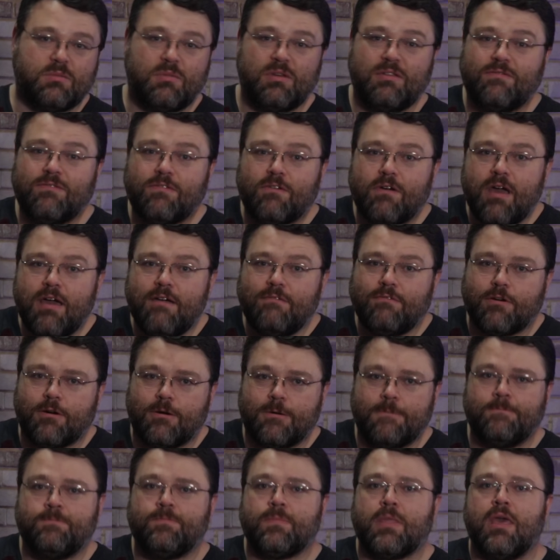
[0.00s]
I mean,
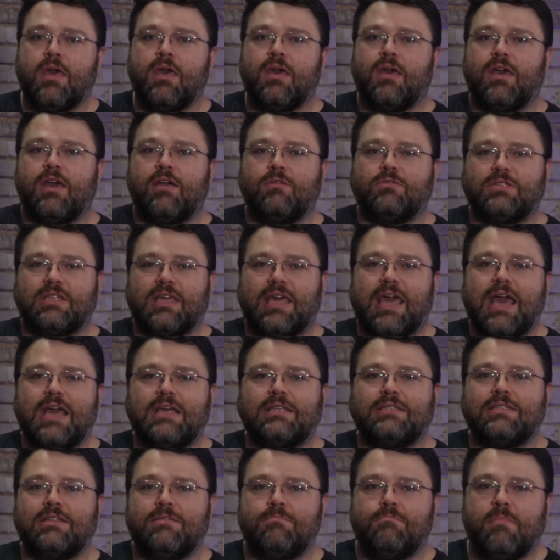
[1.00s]
forever, it was the
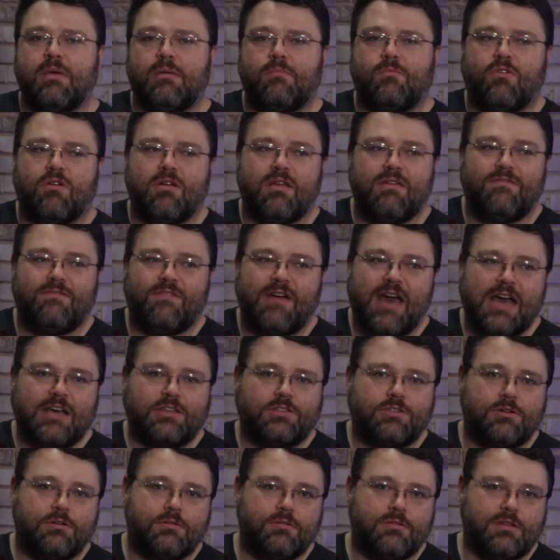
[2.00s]
case that memory
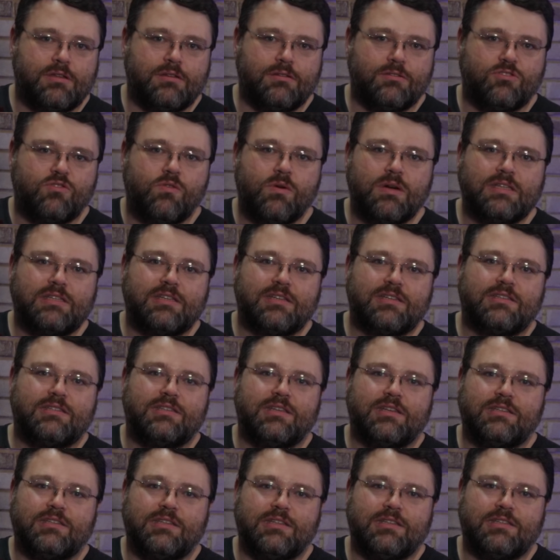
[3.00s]
faster than
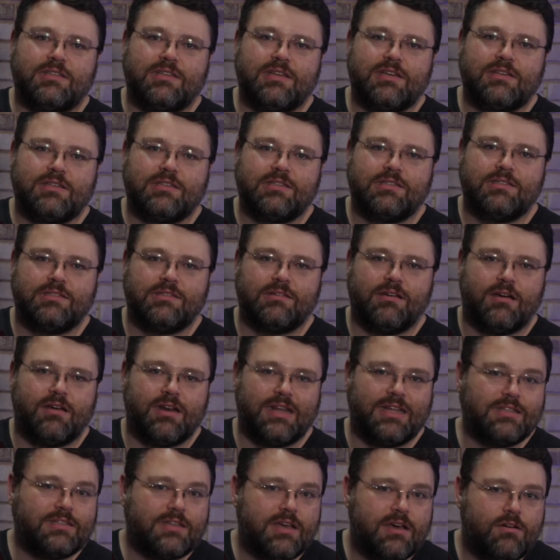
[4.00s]
2666
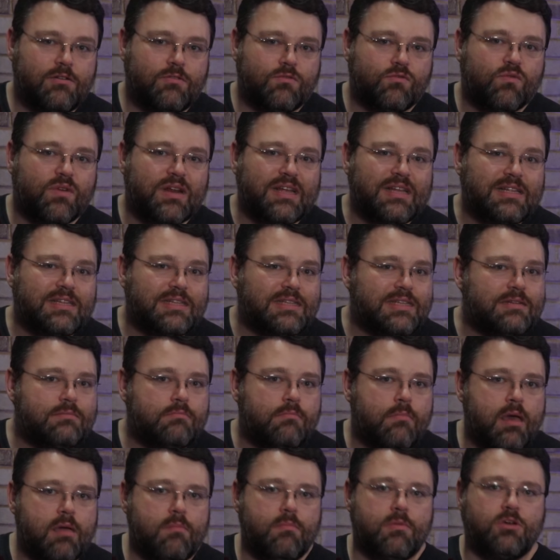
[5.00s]
on Intel really
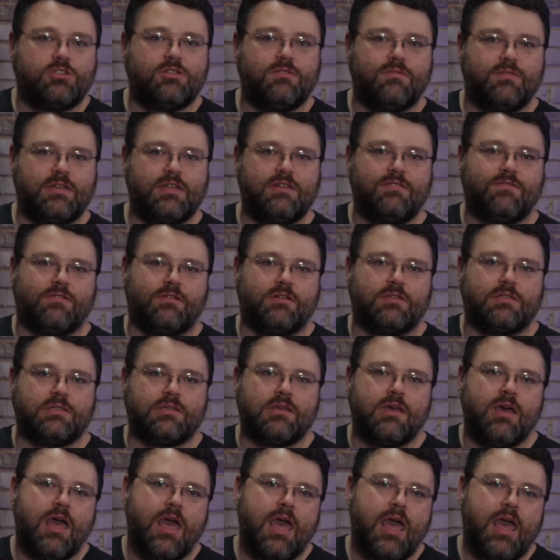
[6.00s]
didn't make much of a
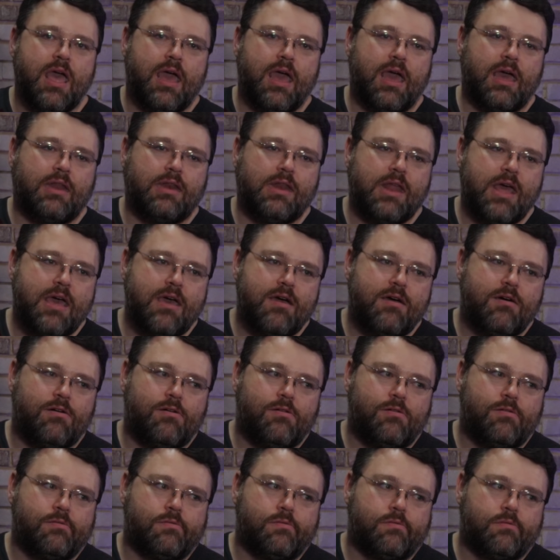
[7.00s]
difference. And
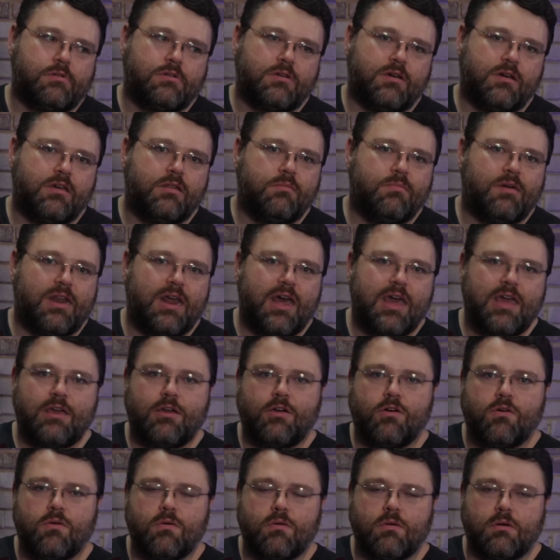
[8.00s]
now we're talking about eight
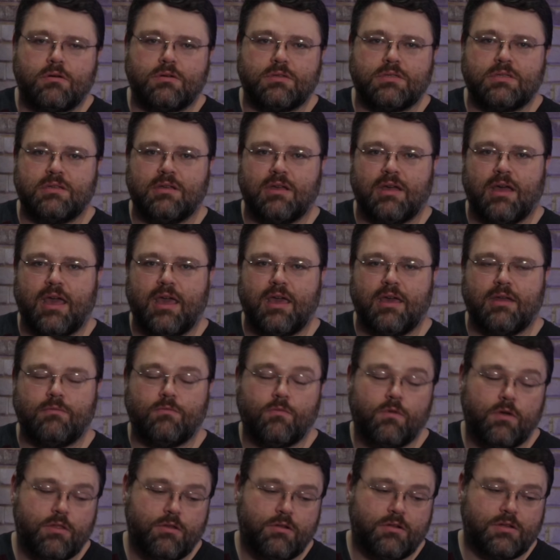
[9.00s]
cores,
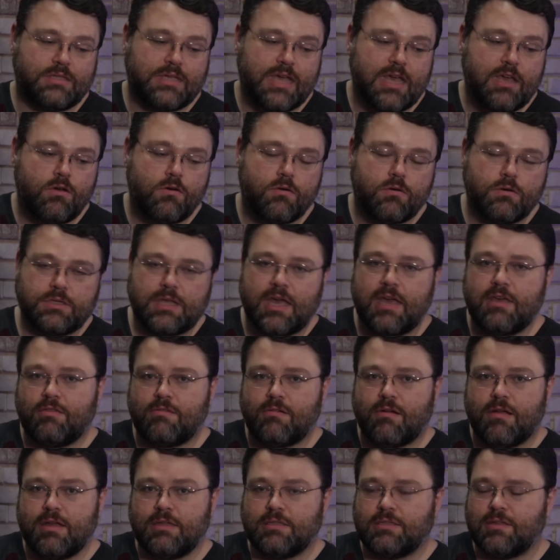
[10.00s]
and whether it's eight cores, eight
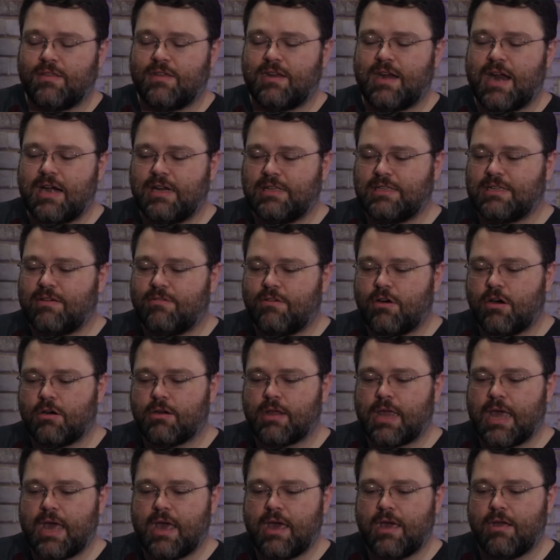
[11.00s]
threads on the
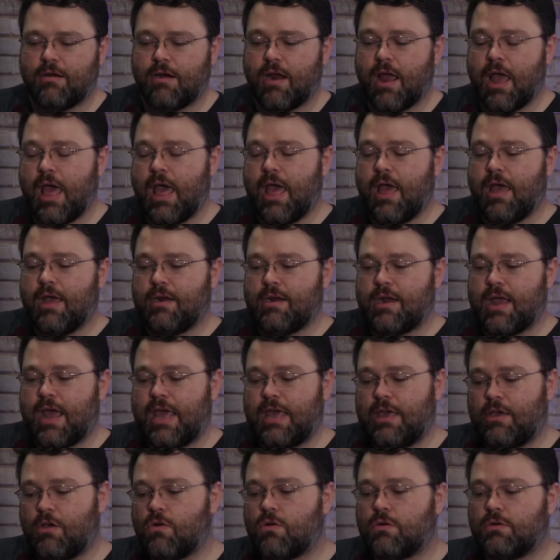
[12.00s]
9700K or
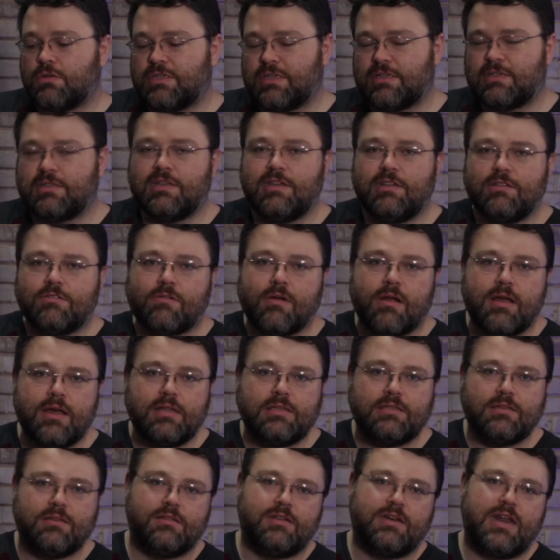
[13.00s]
eight core, 16
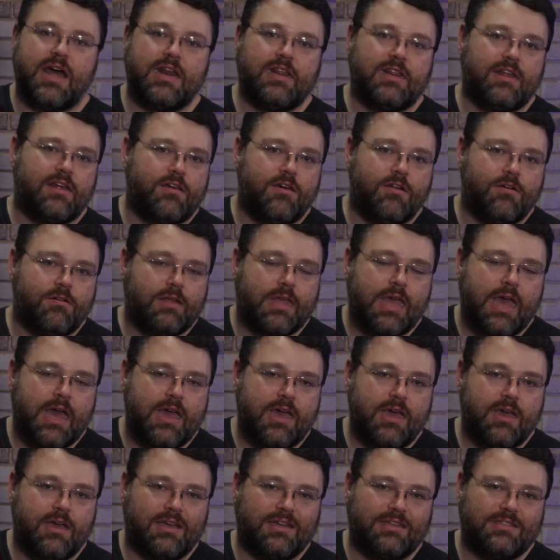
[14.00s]
threads on the
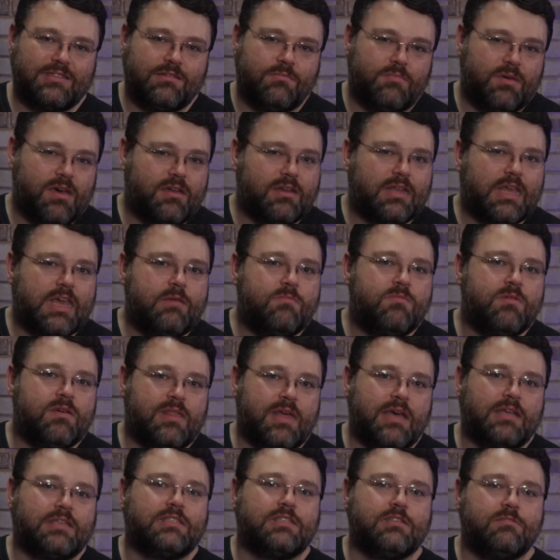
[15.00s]
9900K, it's about keeping
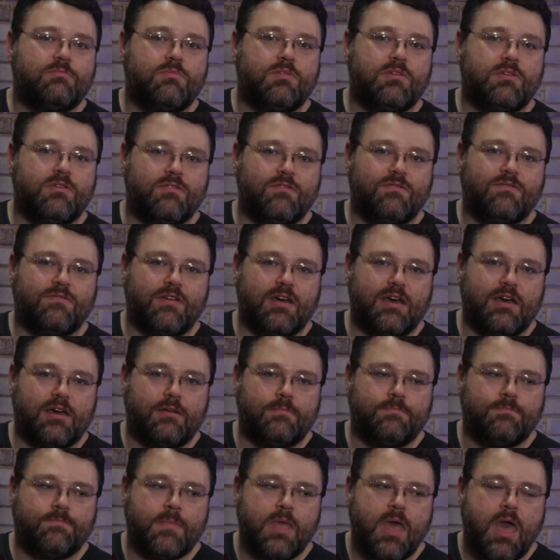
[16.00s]
that CPU
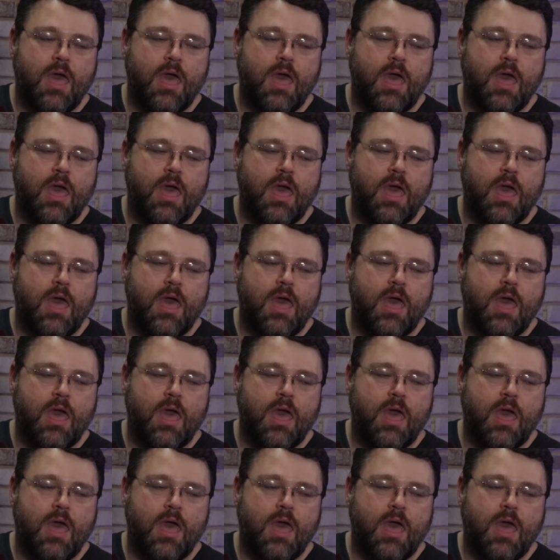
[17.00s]
fed.